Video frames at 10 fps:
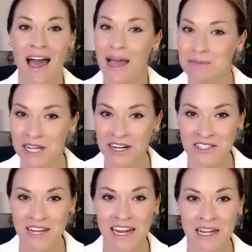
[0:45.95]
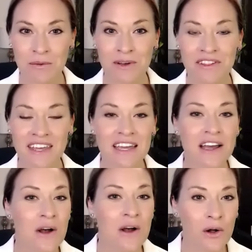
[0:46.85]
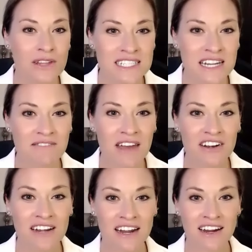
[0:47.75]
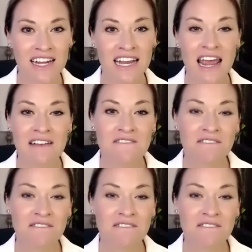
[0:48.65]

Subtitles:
I'm Dr. Katie Woodley, holistic veterinarian and